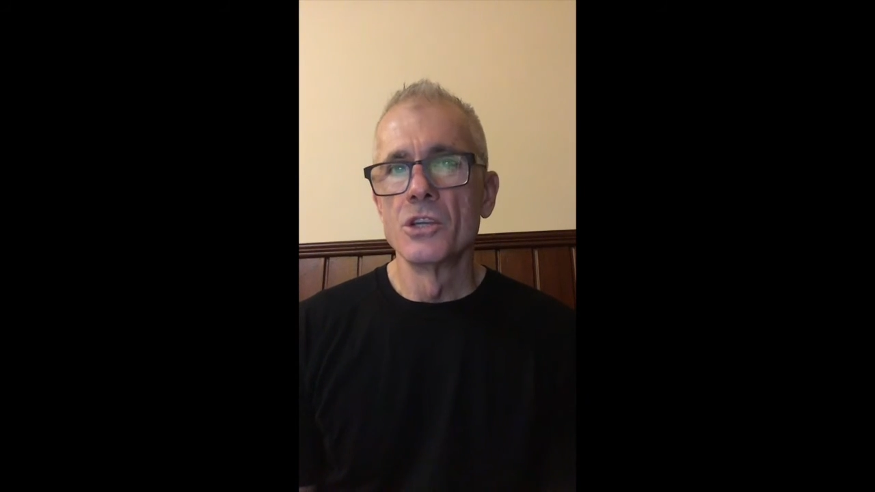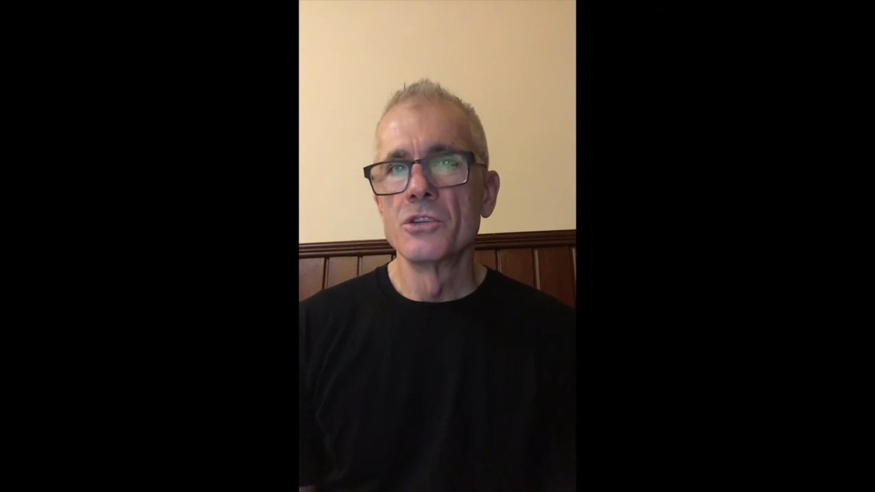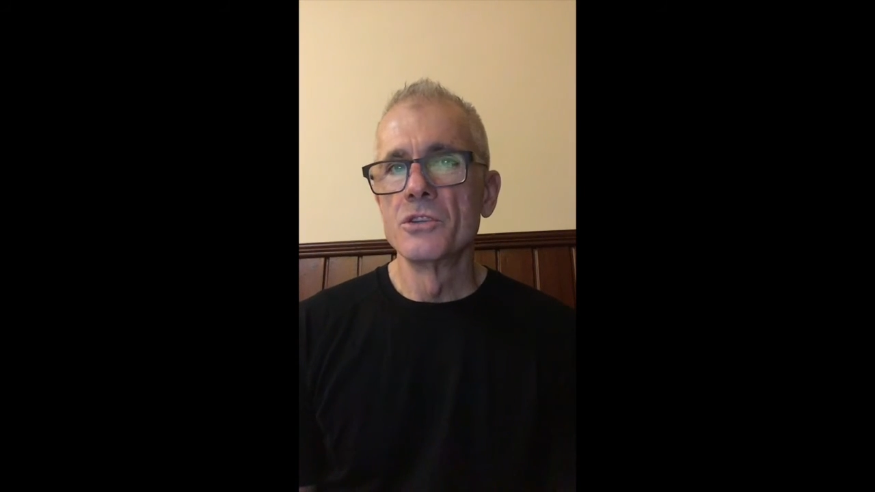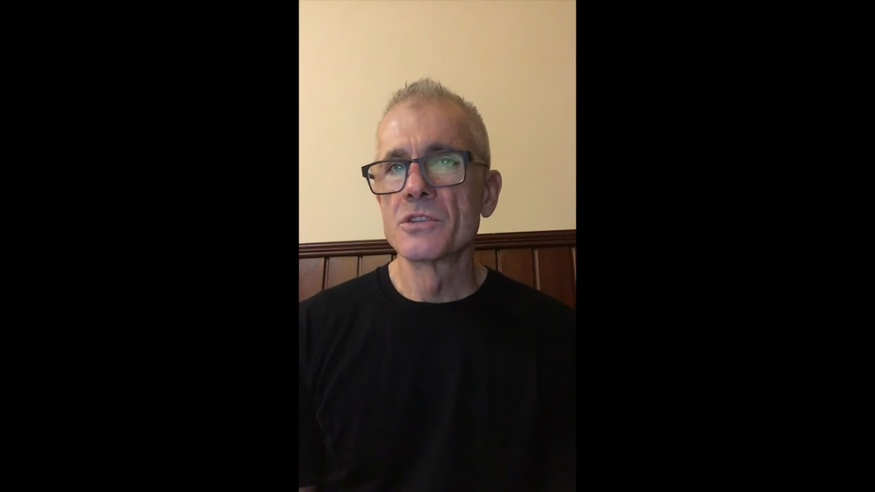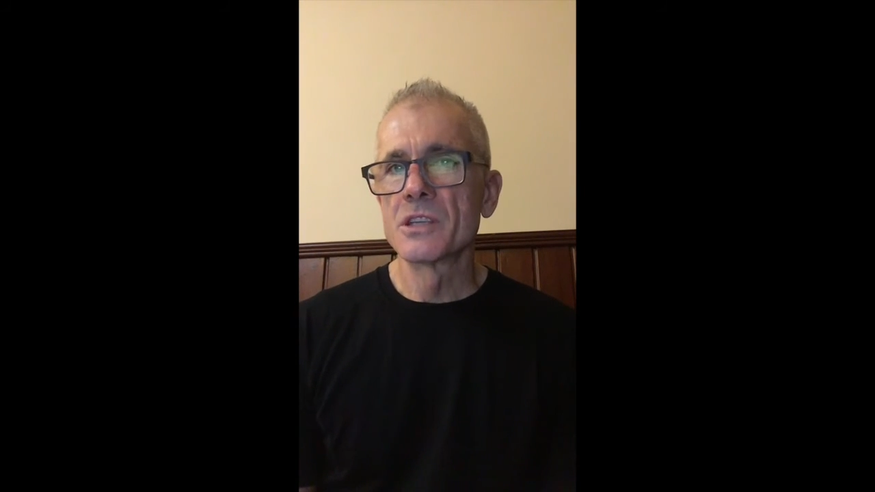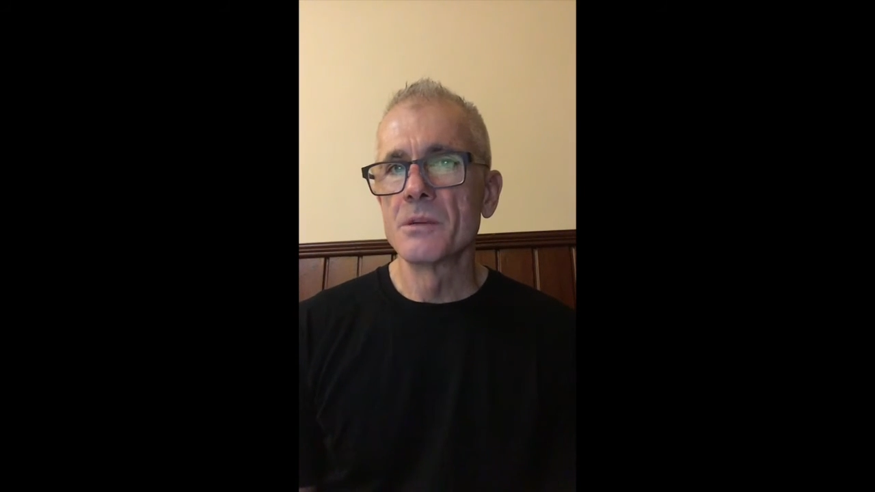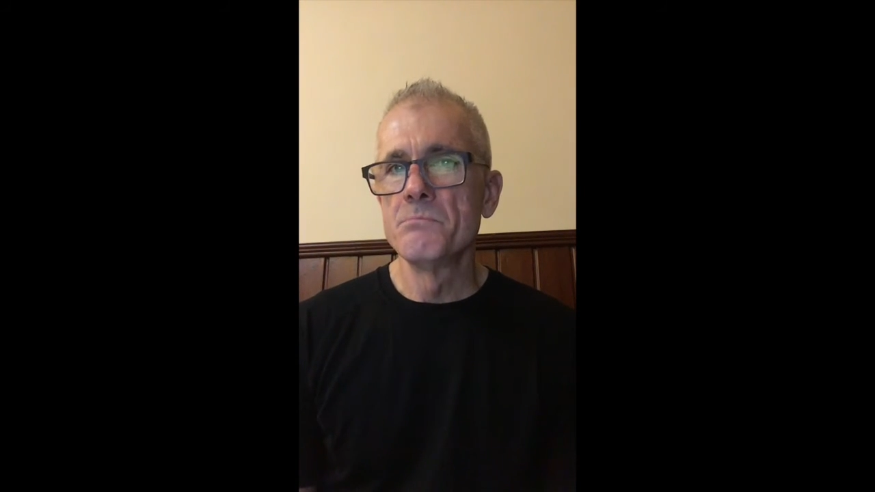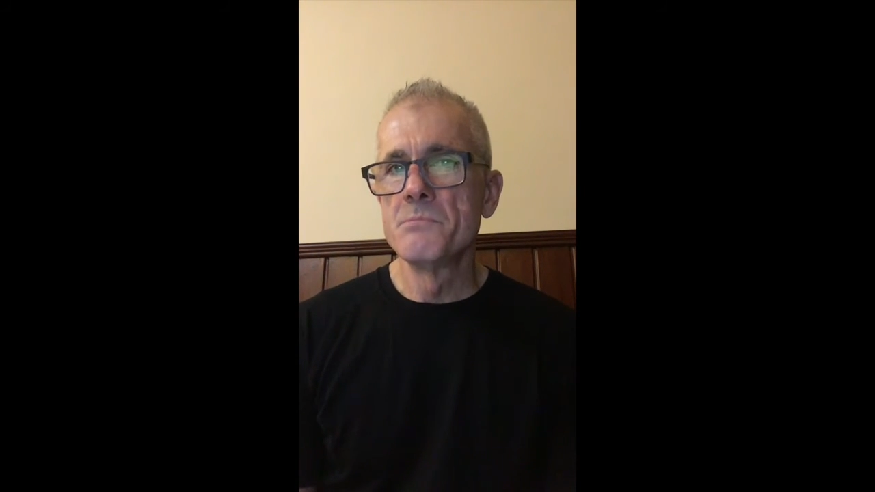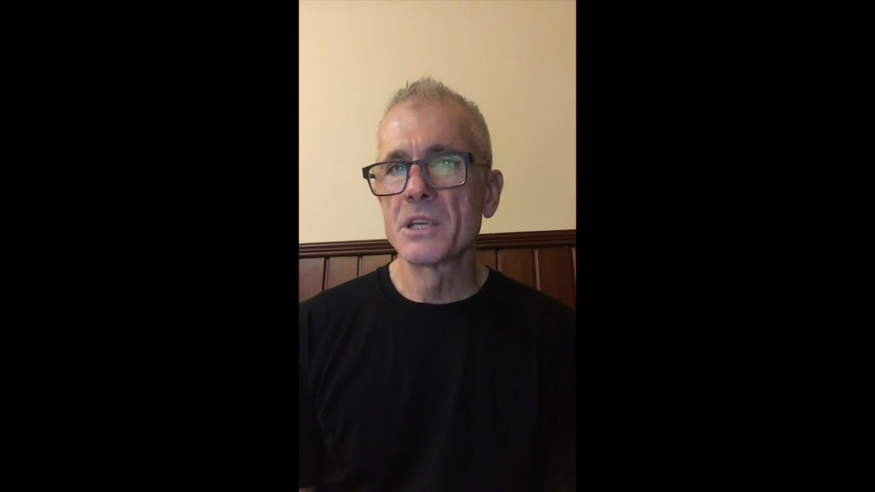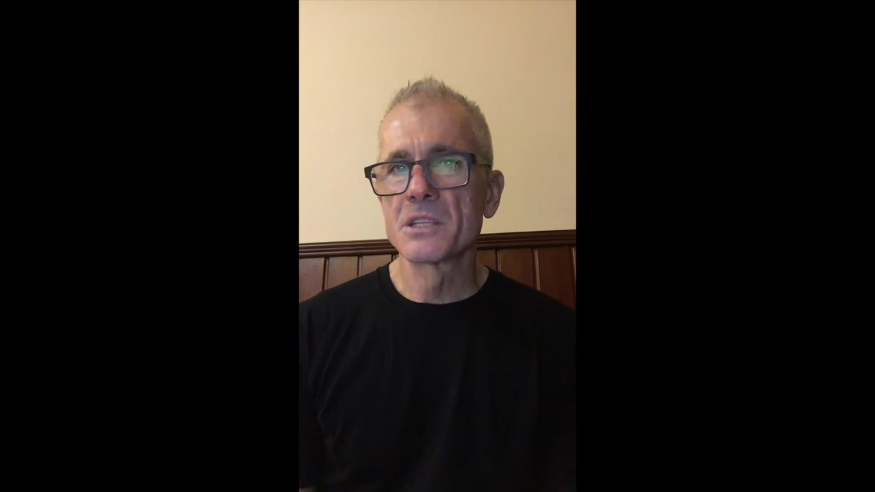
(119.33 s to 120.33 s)
Using a
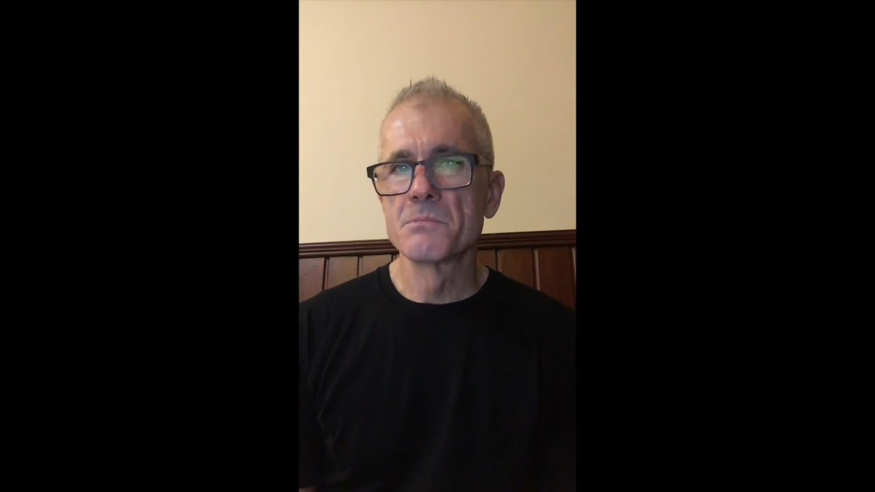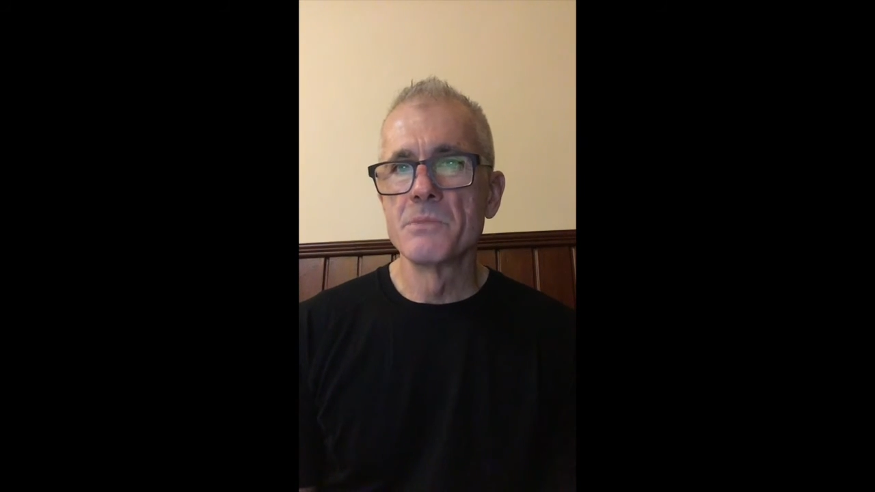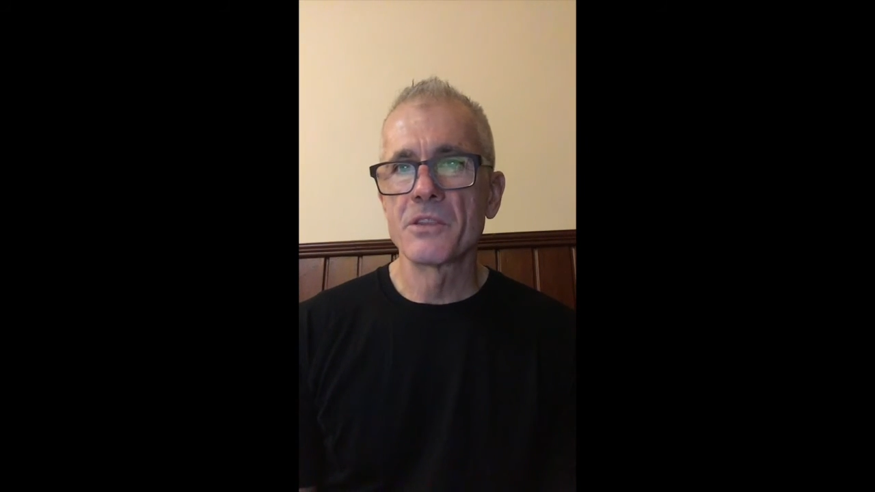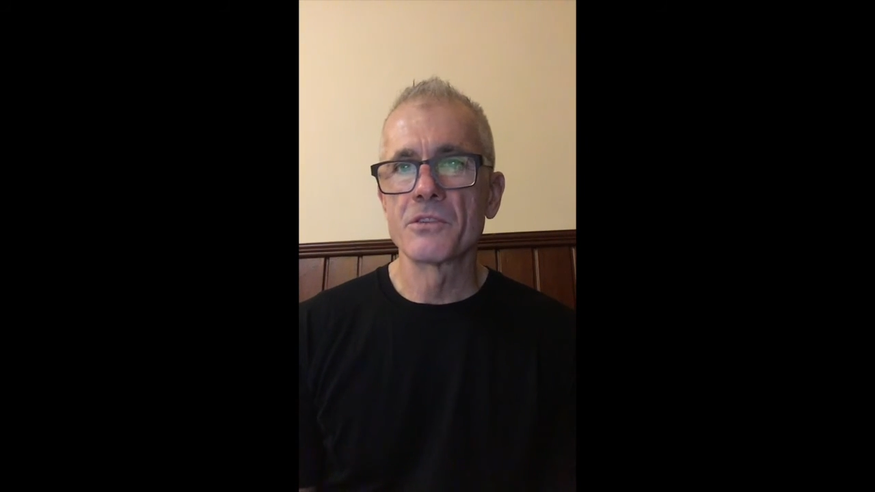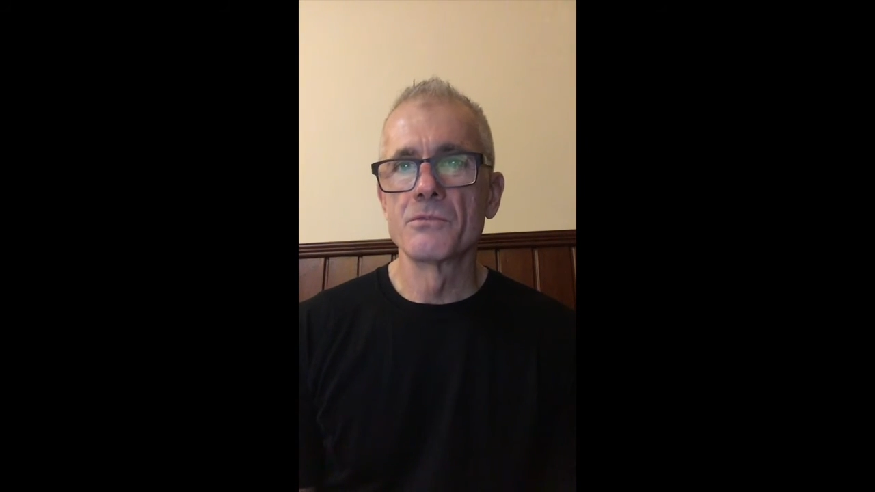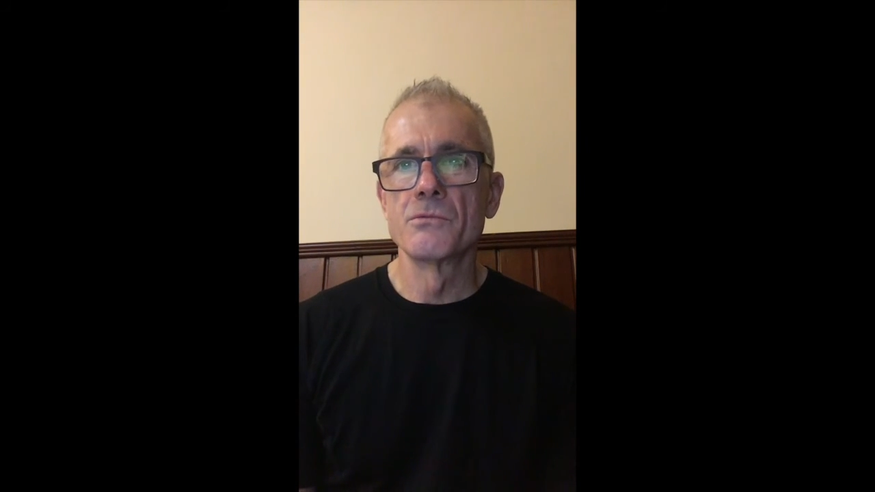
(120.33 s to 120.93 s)
mixed method